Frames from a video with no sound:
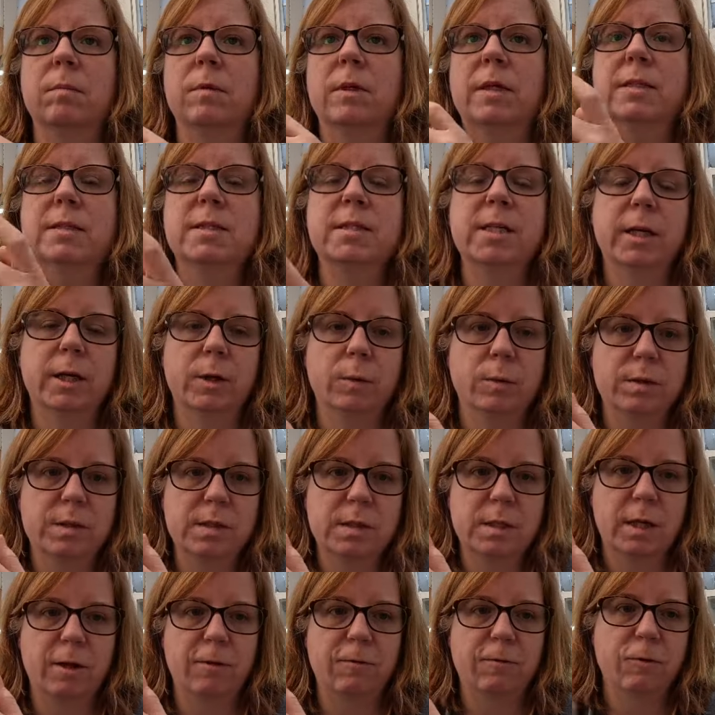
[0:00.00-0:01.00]

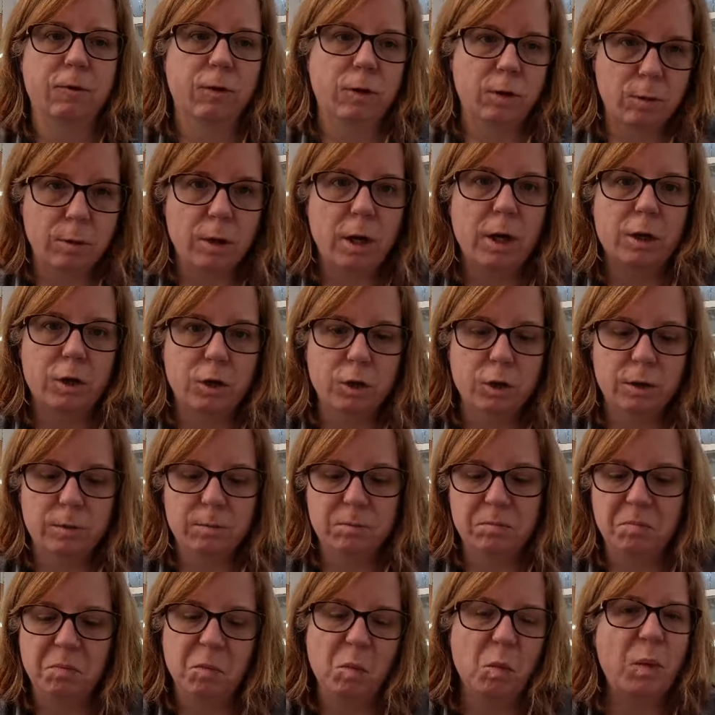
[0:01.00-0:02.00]
continuously for a
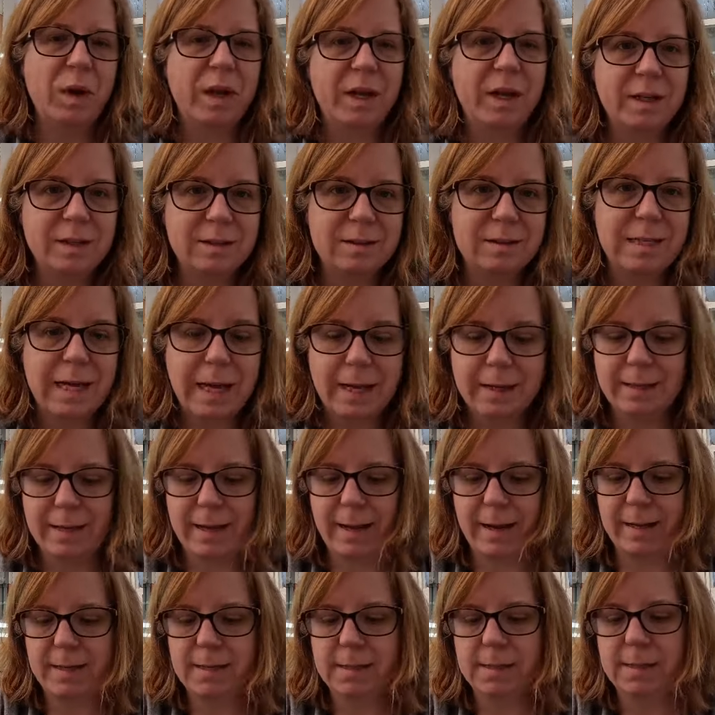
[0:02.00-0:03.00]
good week, 10
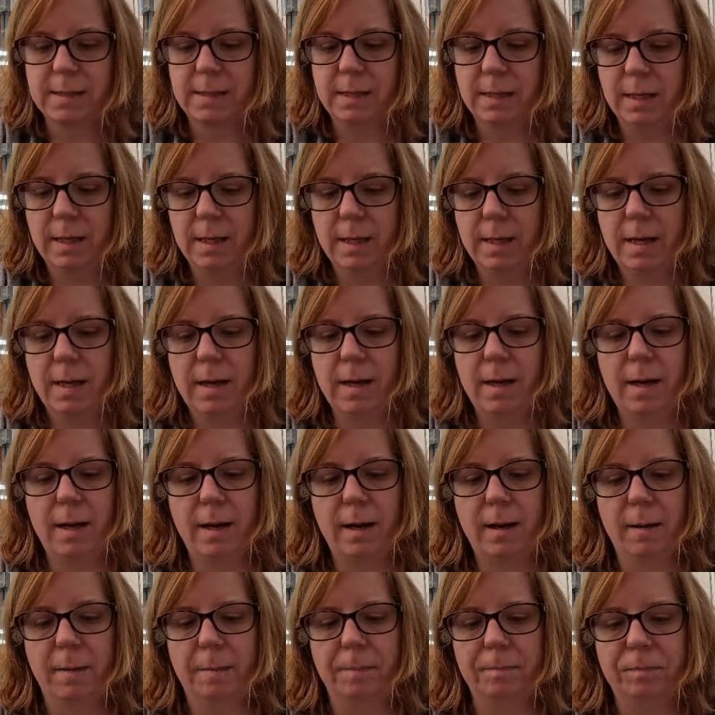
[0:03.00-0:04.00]
days.
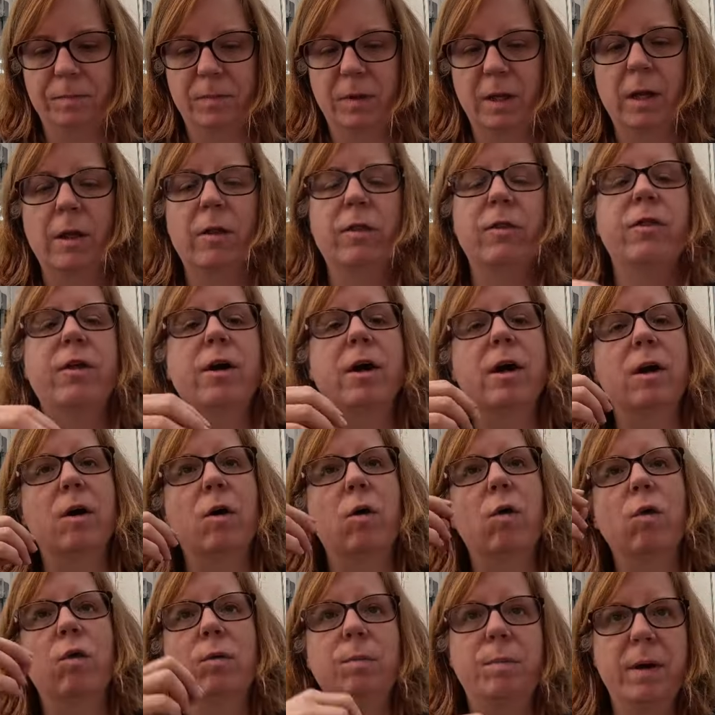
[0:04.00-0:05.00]
The
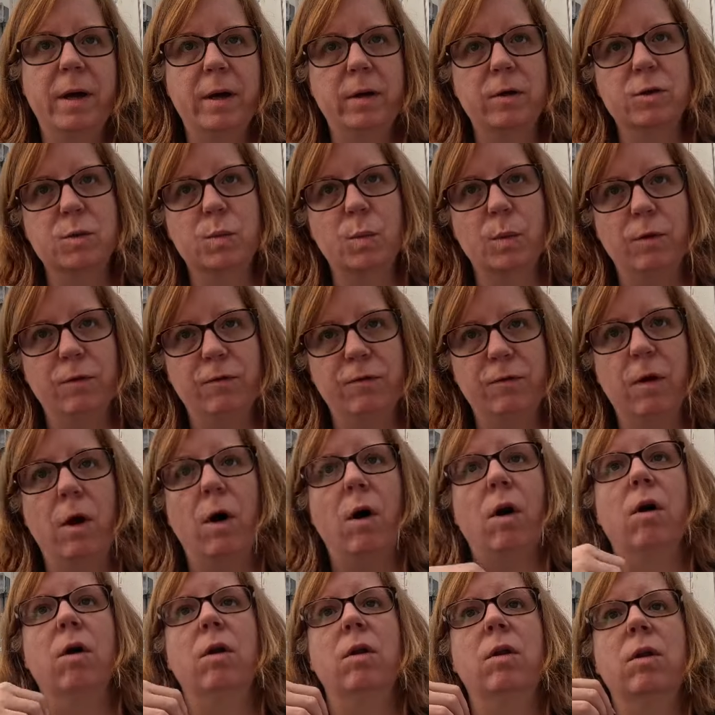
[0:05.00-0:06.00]
old petals will
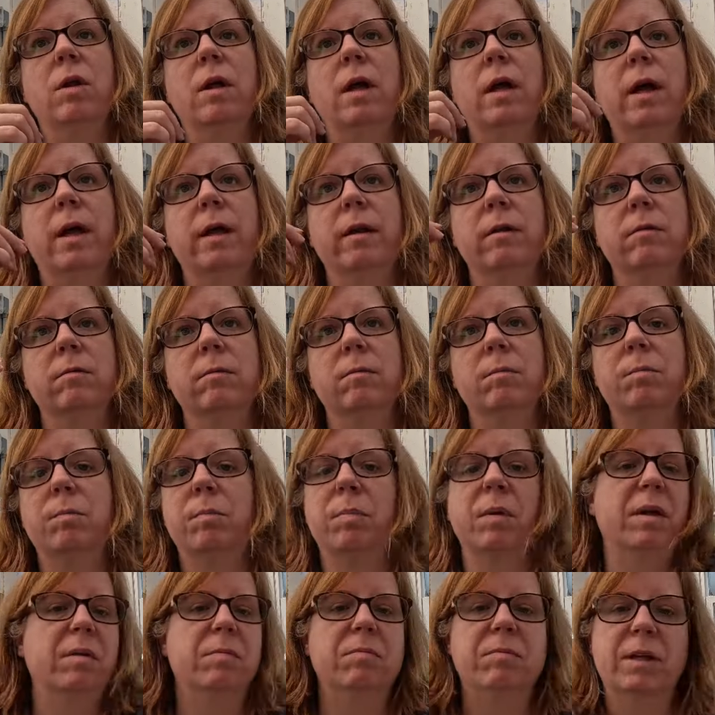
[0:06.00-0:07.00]
fall,
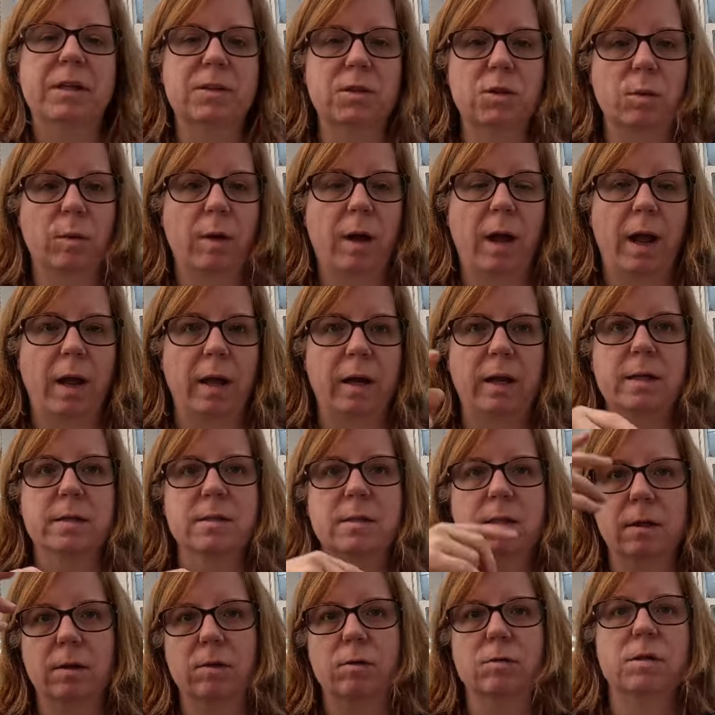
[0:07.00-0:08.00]
but that's okay,
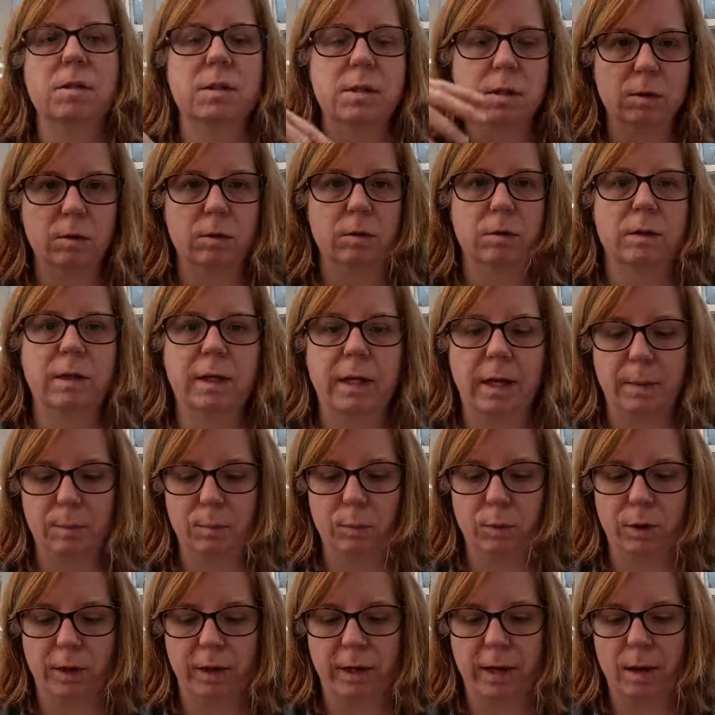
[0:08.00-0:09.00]
because it'll still keep
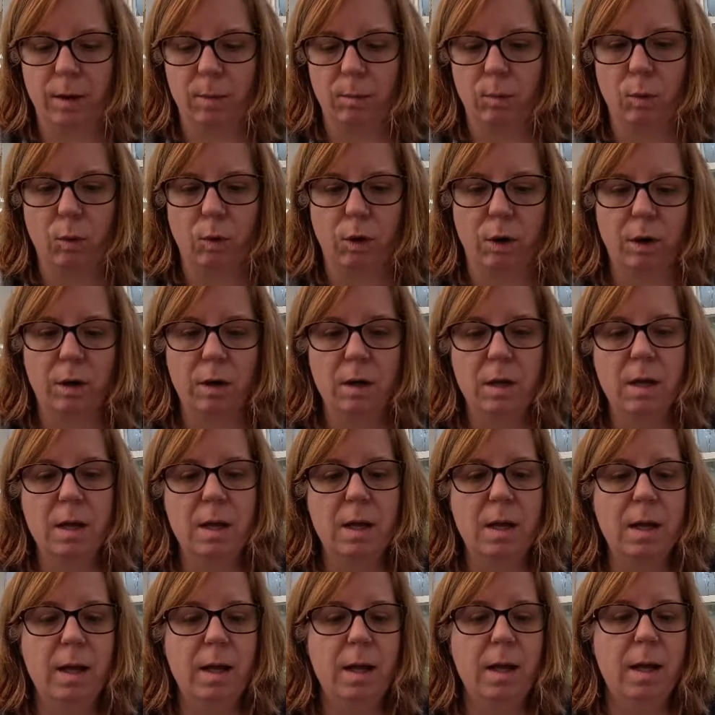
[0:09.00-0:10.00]
putting out more.
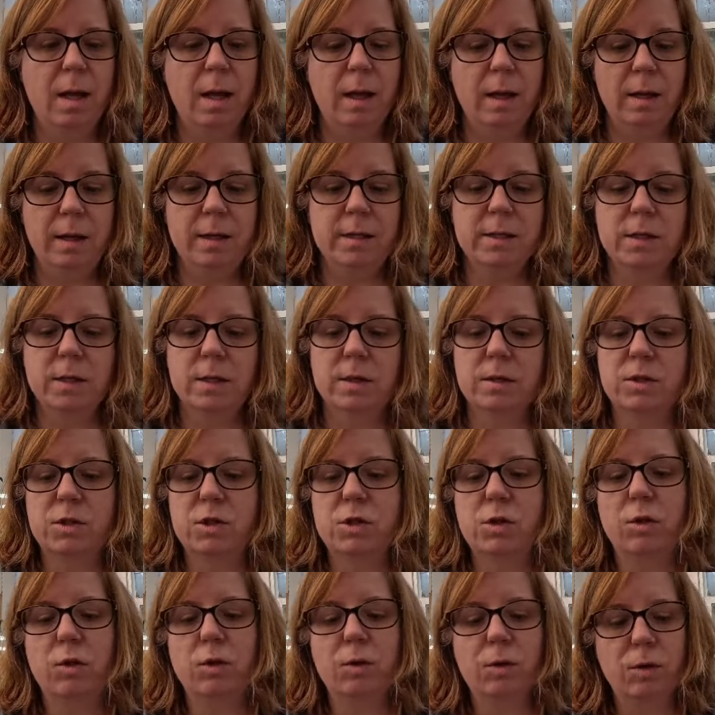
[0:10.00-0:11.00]

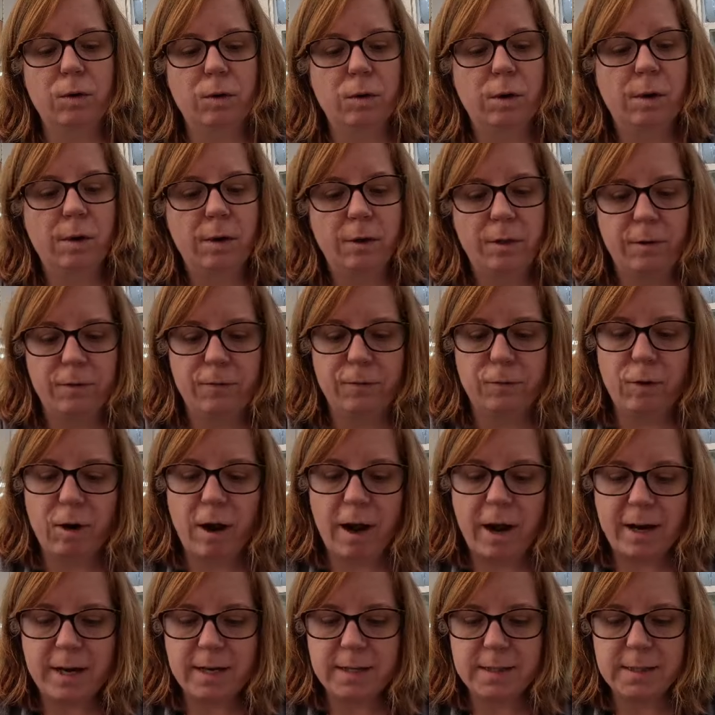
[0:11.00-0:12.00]
So the
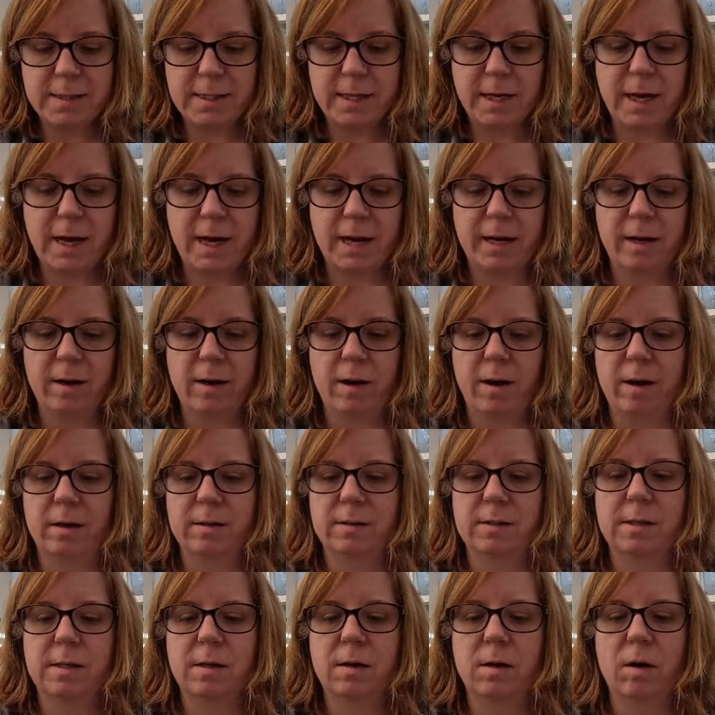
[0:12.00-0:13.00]
varieties that I
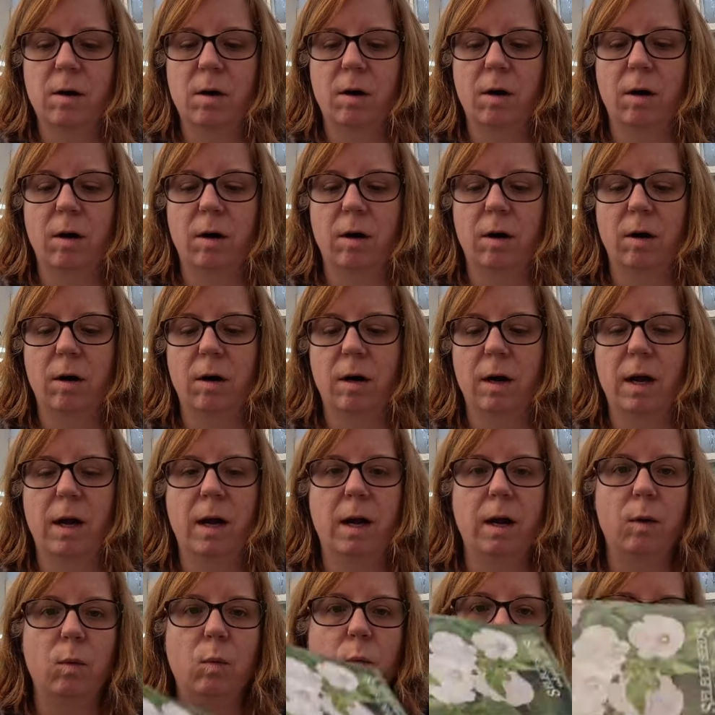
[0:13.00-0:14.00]
got are
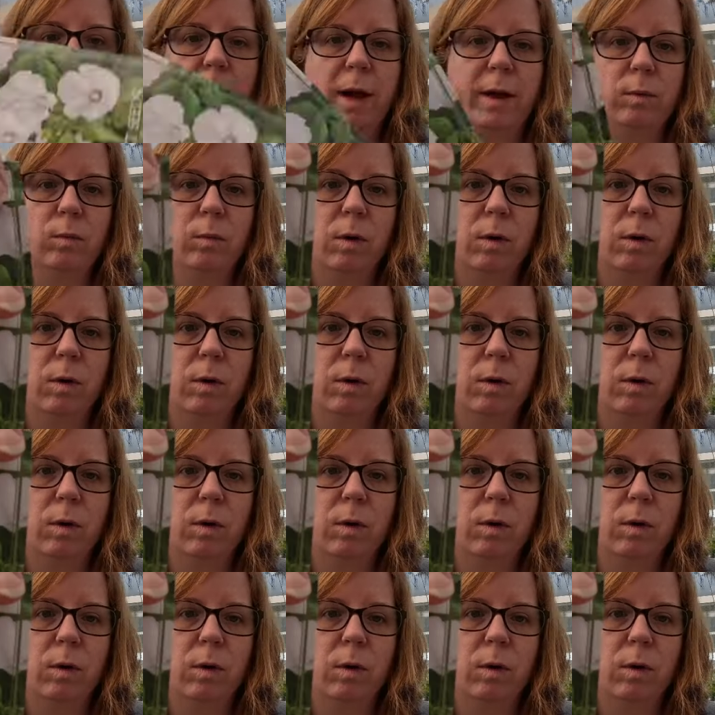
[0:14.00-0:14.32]
white